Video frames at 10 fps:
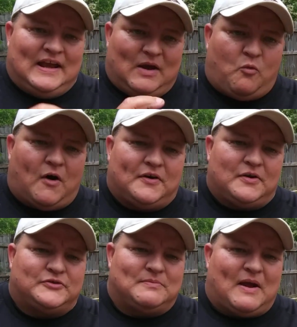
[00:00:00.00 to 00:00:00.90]
and water
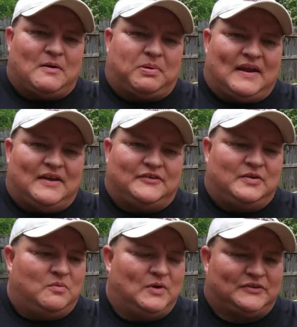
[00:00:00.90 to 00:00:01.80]
those tomato plants
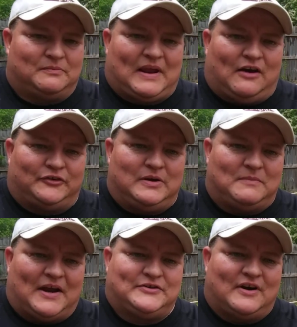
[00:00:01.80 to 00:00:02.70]
with some calcium
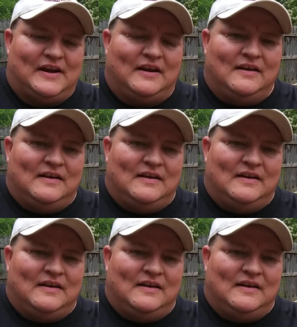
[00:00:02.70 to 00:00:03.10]
nitrate.